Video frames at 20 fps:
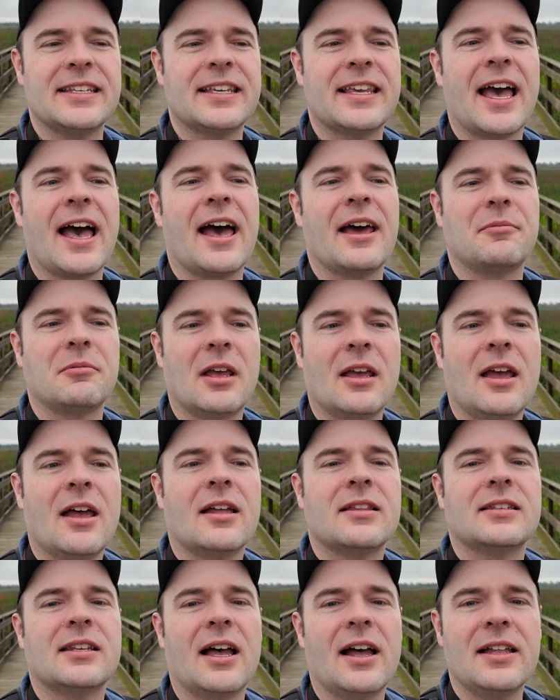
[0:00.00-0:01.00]
You got
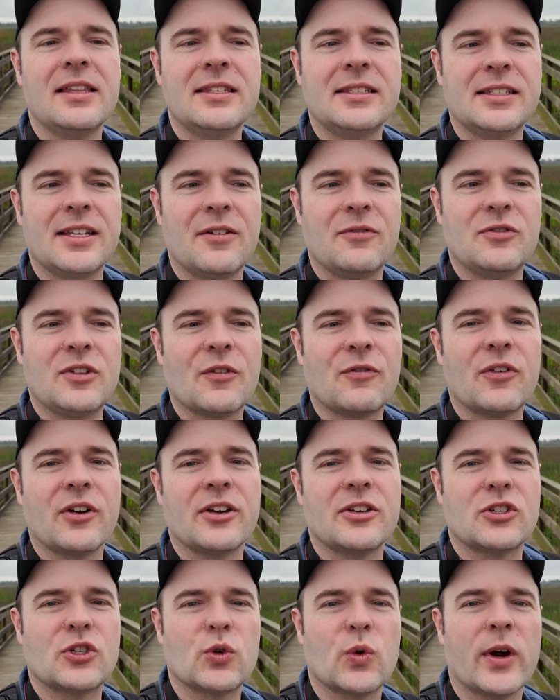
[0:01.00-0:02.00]
tons of
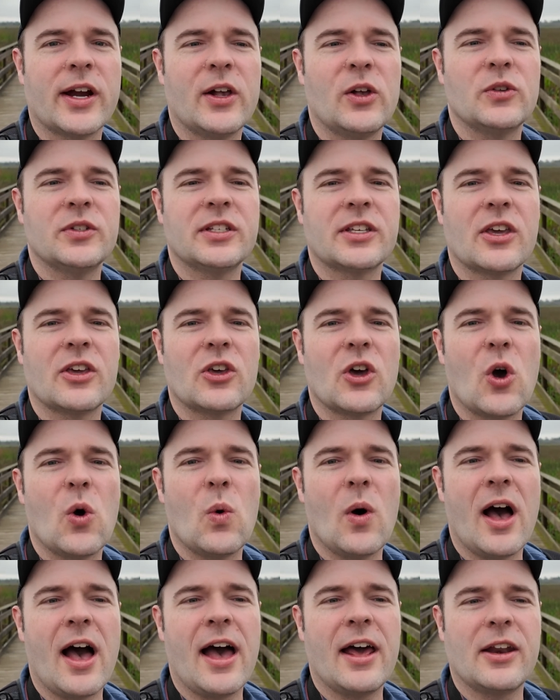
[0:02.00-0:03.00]
different trails you can
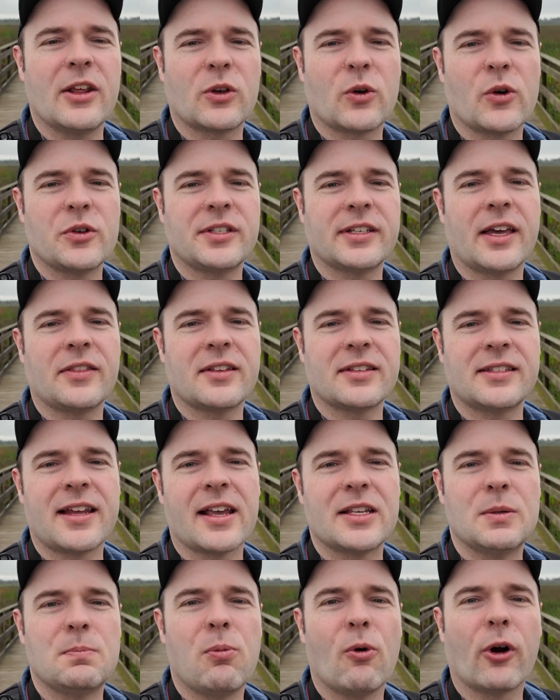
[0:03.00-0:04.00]
go on. Of course, you got this
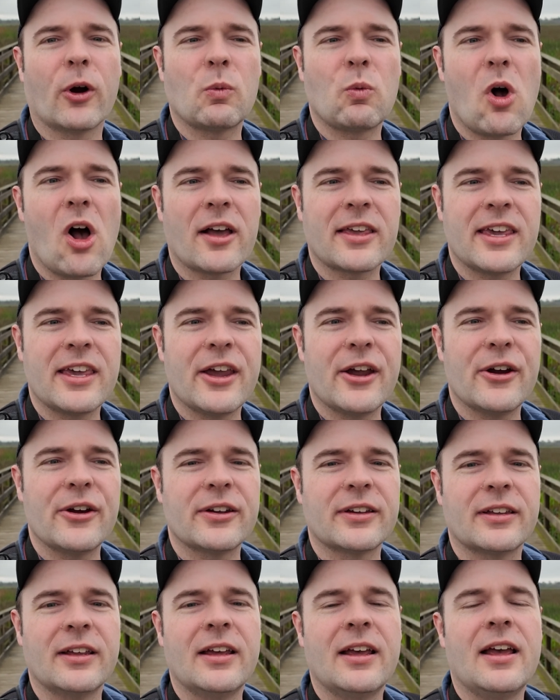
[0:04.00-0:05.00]
nice boardwalk
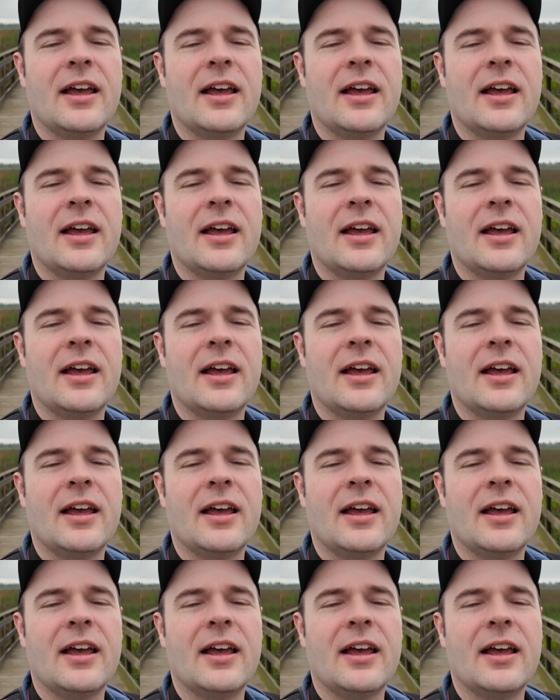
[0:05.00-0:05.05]
here.